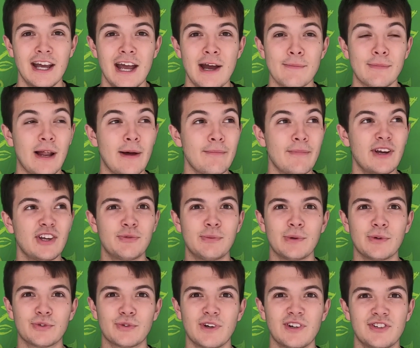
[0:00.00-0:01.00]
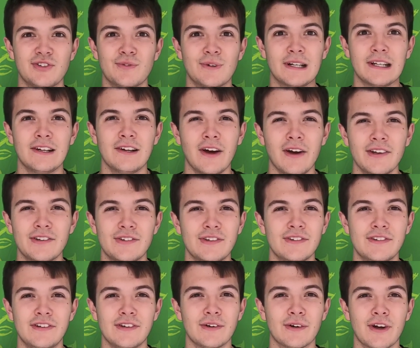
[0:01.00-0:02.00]
Plant-based milks are actually really nice
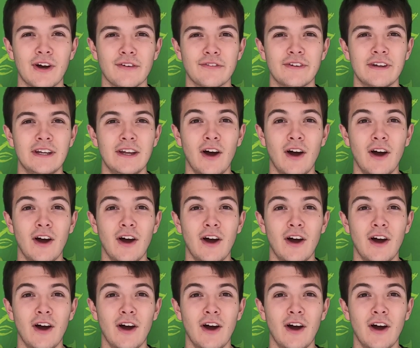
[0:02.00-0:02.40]
into your coffee.